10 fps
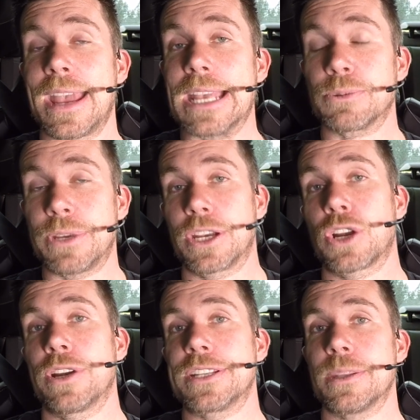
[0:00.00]
as we
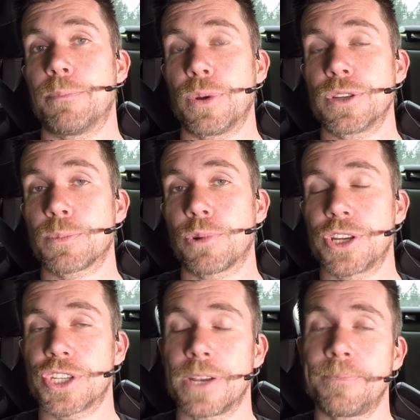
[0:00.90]
increase the boost
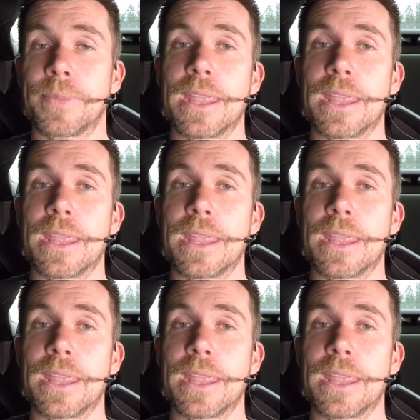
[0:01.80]
pressure